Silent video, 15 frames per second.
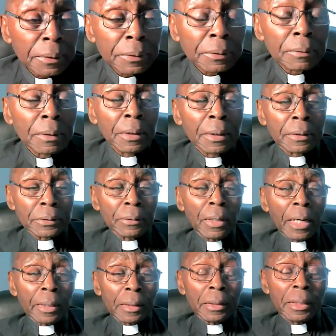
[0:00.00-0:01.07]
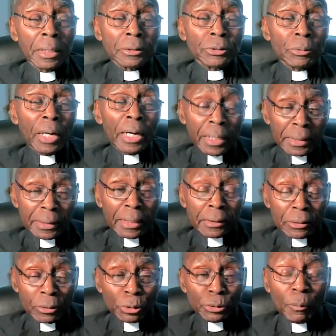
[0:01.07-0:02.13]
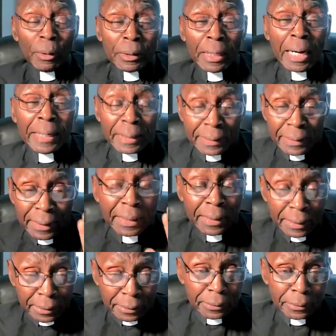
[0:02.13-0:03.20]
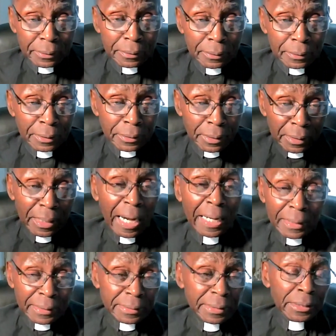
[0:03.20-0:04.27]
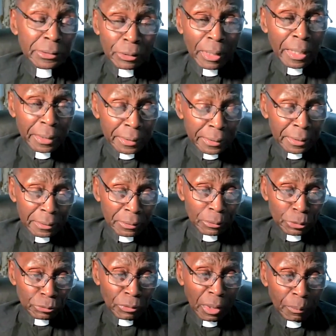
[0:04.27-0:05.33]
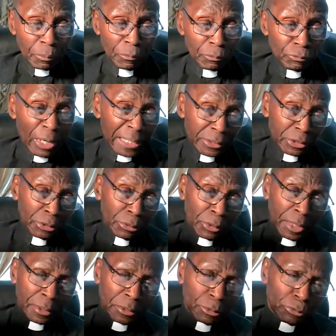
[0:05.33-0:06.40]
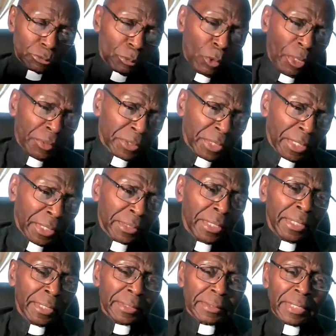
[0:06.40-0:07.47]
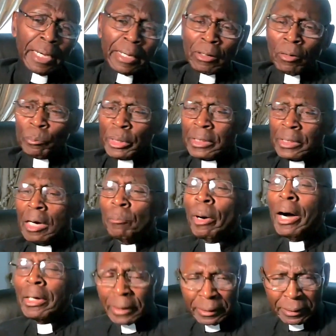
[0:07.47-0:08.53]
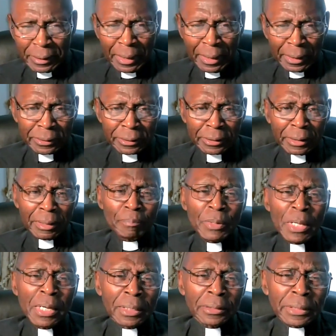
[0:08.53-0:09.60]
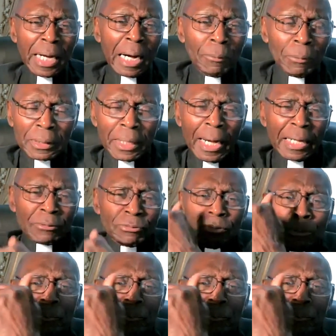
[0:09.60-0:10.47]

you you gotta you gotta get loose from a lot of things. There's a lot of things you gotta get loose from fast as you get loose from one thing, they're going to become other things. See, see, our life